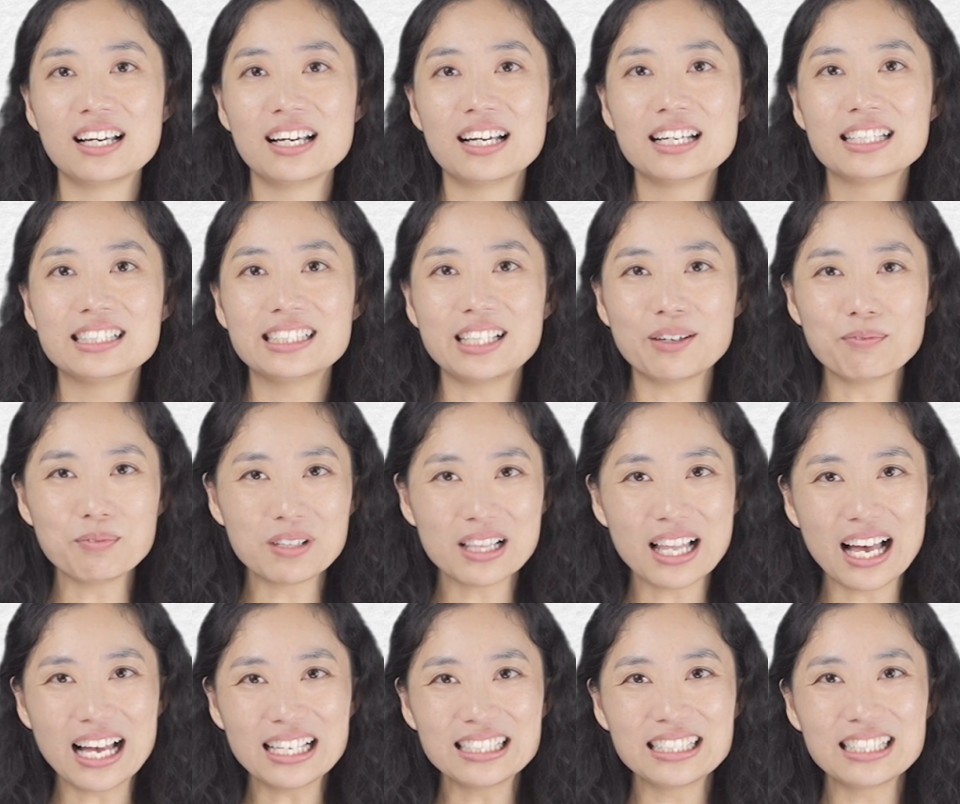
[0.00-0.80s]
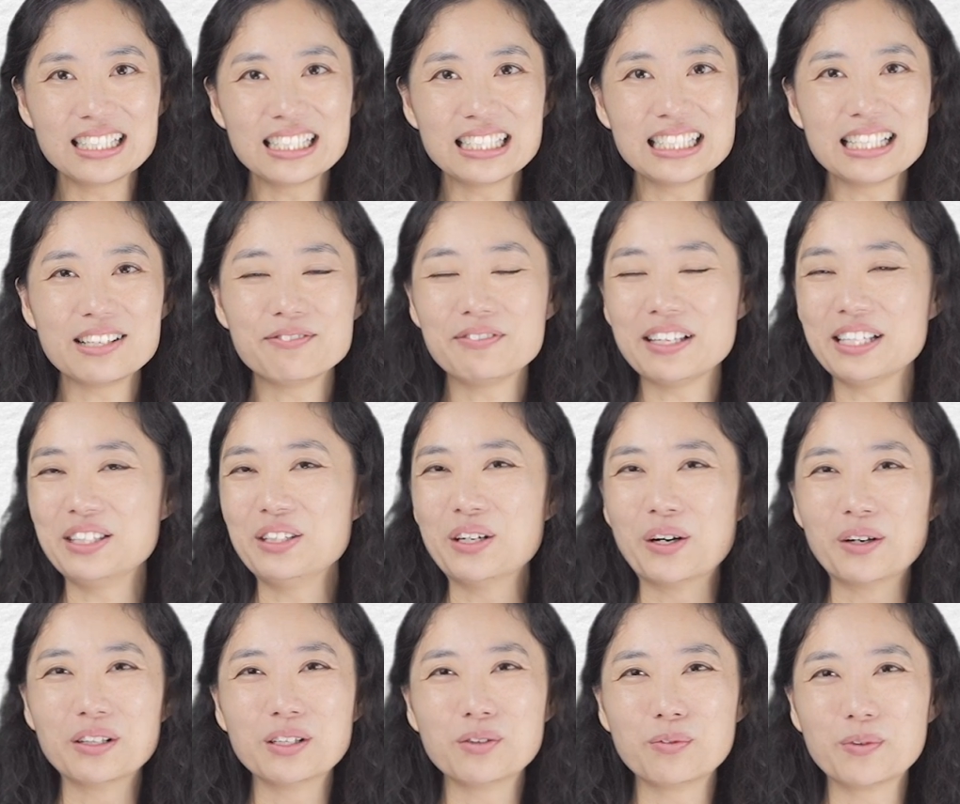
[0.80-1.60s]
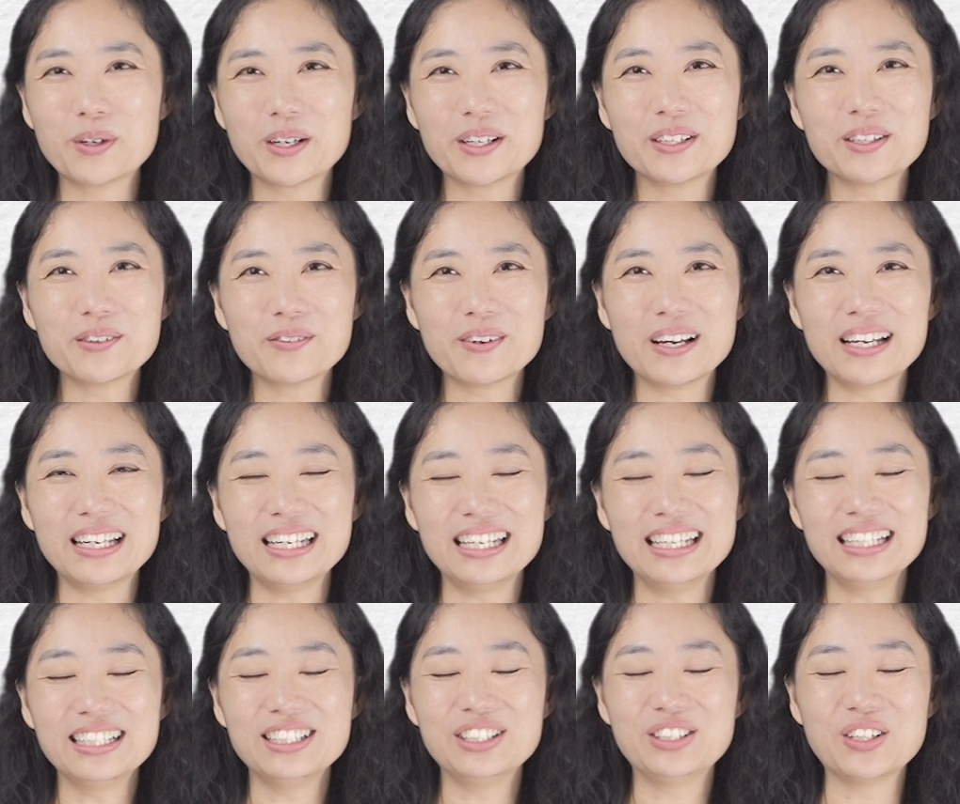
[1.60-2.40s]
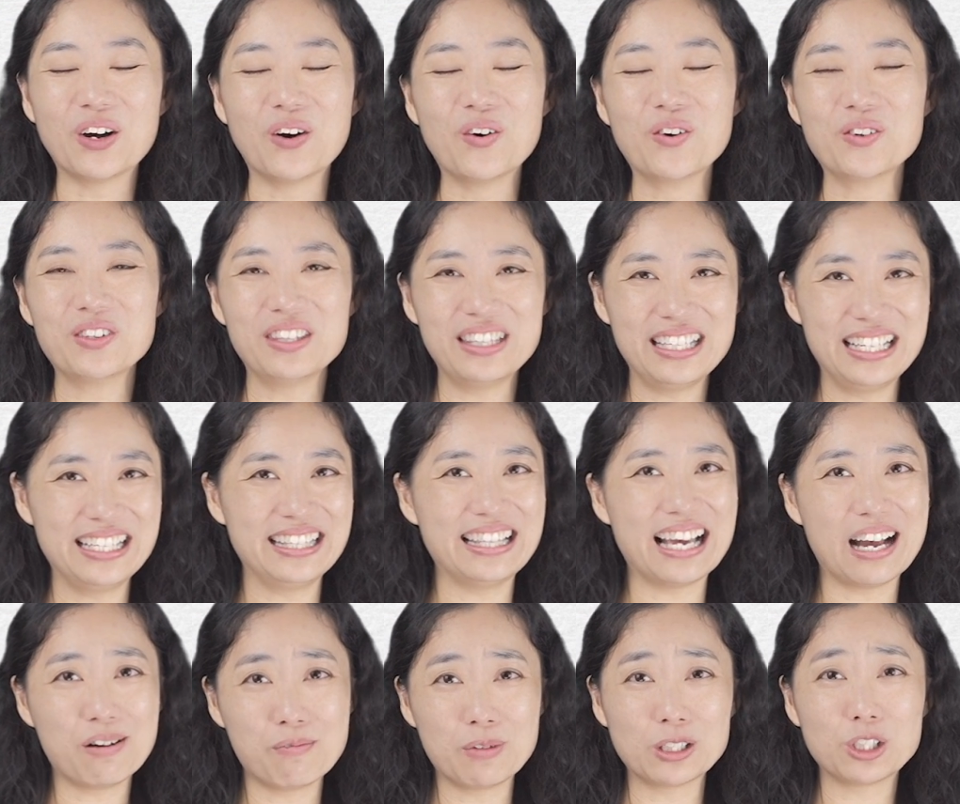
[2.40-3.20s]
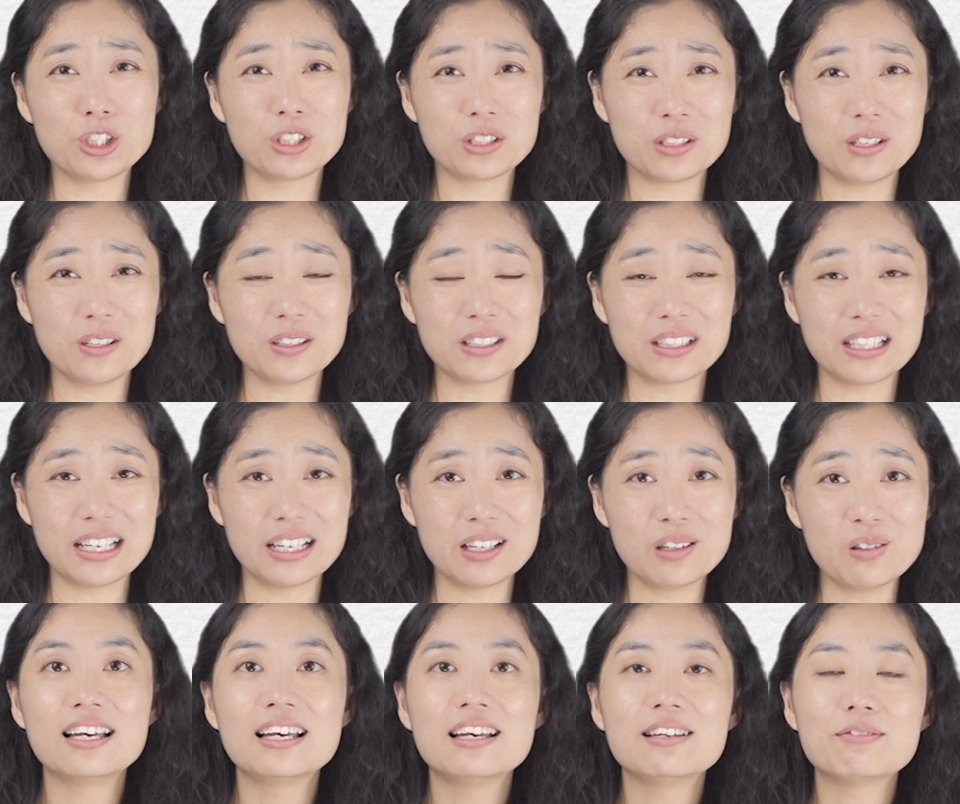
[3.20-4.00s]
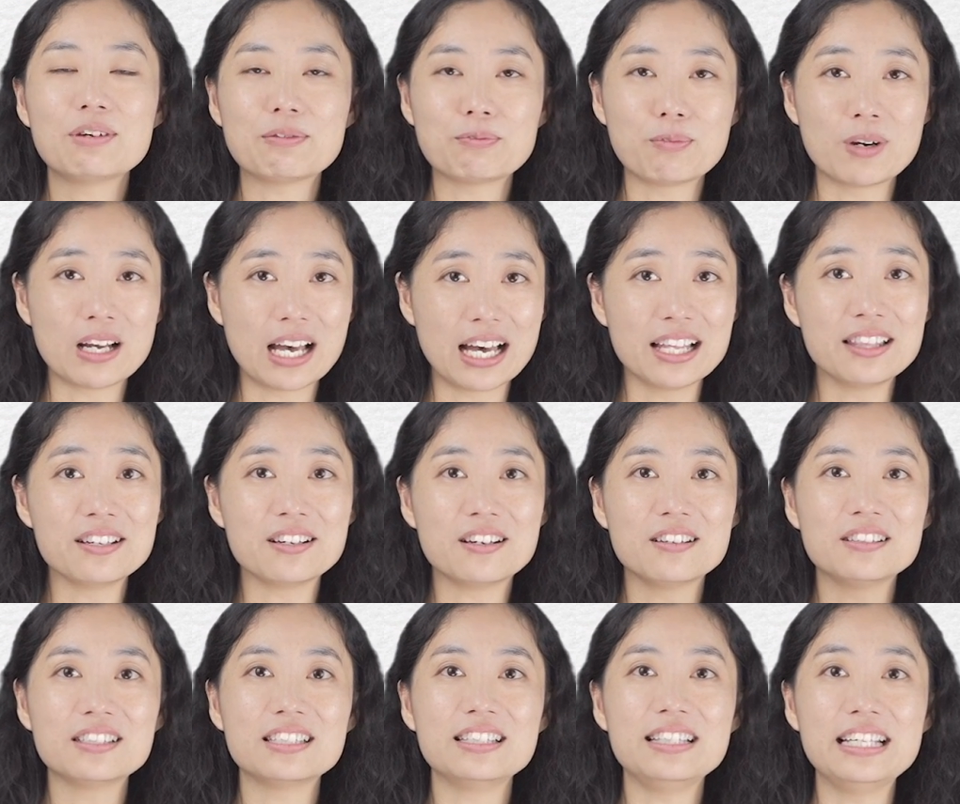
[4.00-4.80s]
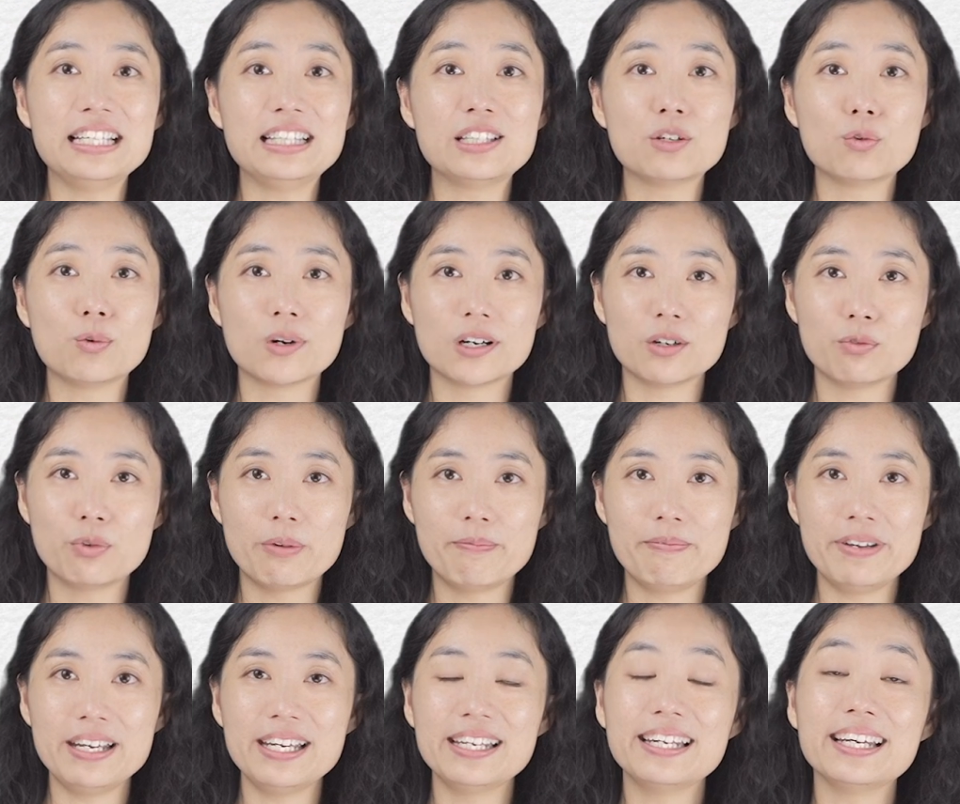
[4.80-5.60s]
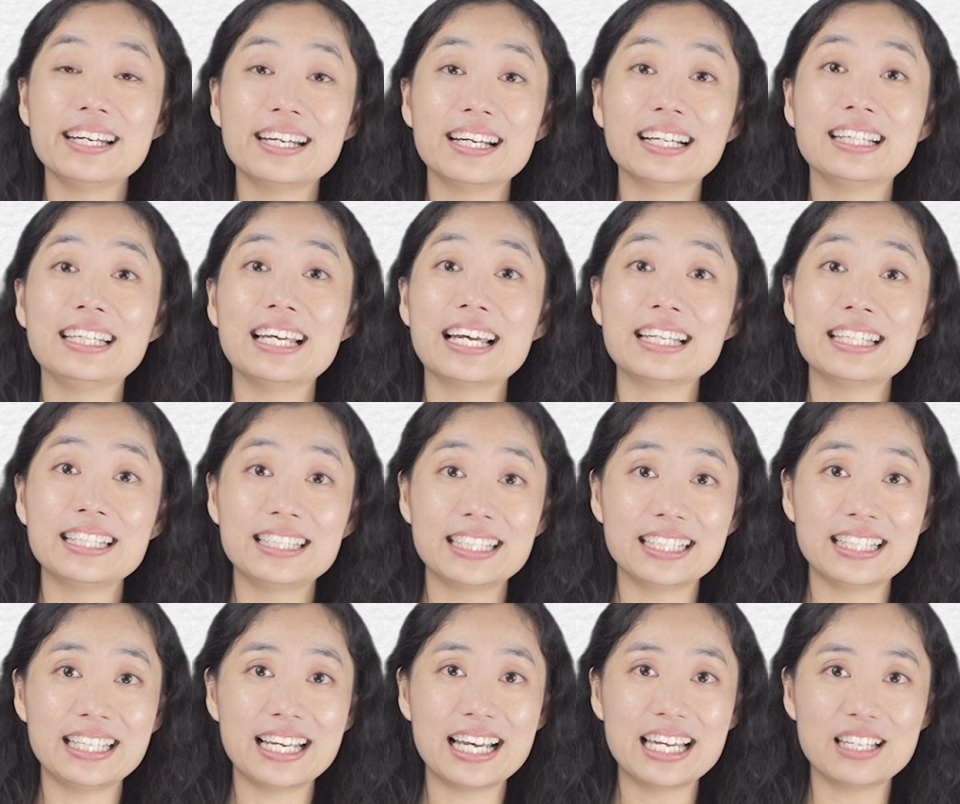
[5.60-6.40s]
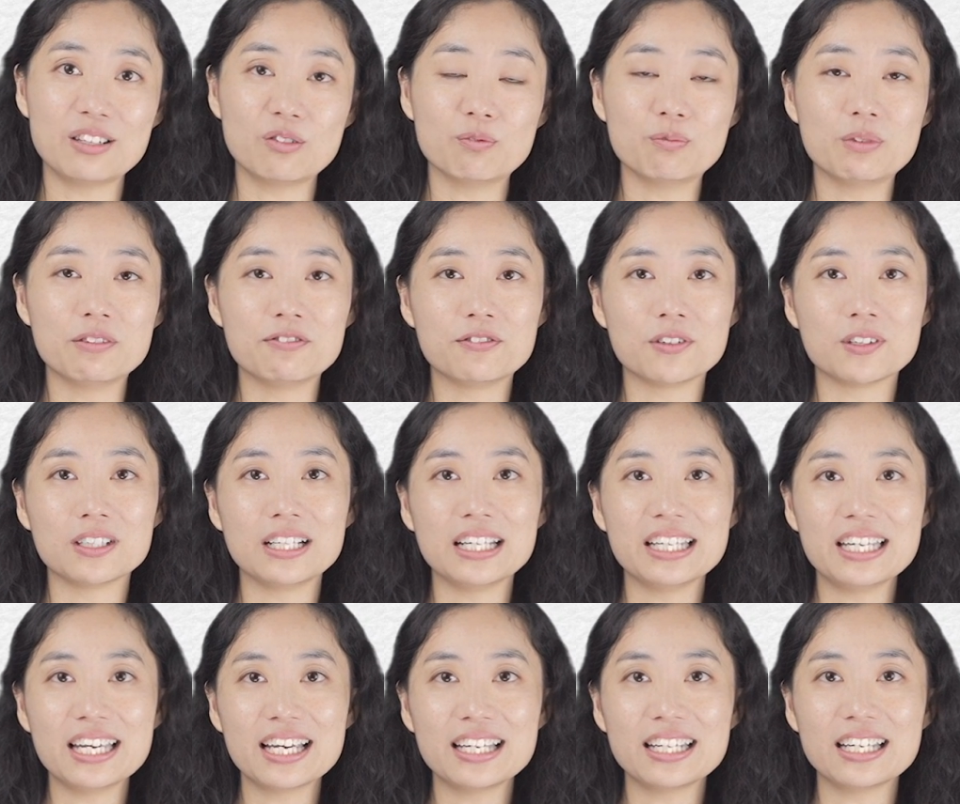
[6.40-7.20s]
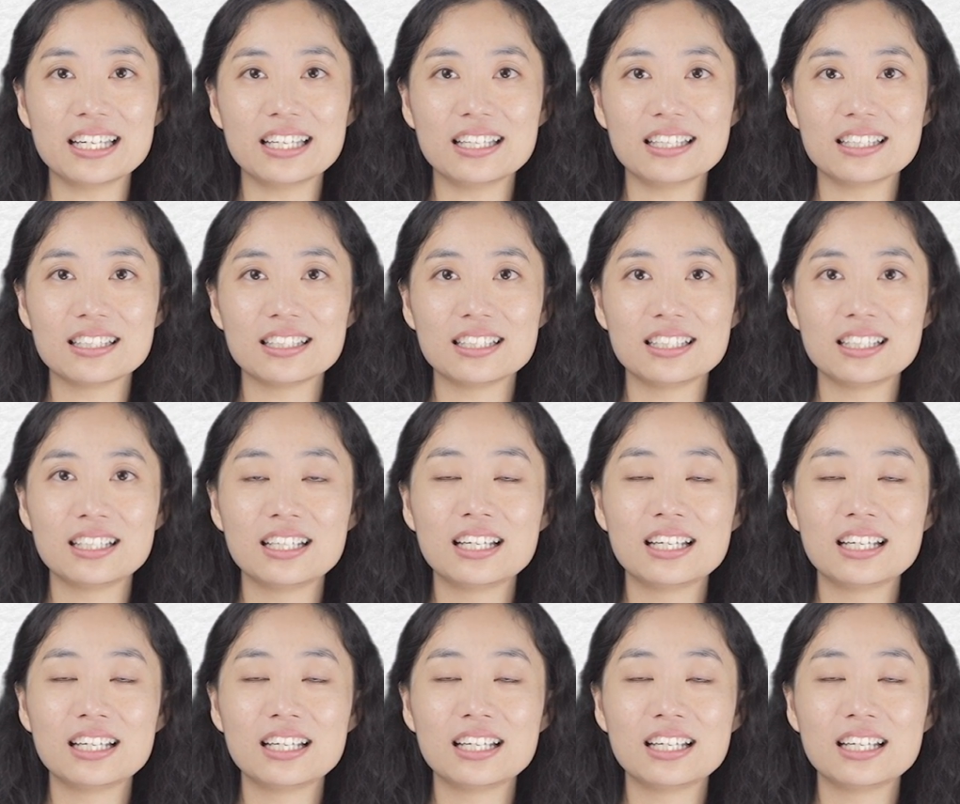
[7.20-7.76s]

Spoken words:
Some classes, if they know the word already, don't need that much circling, but others need the word repeated again and again before they get it.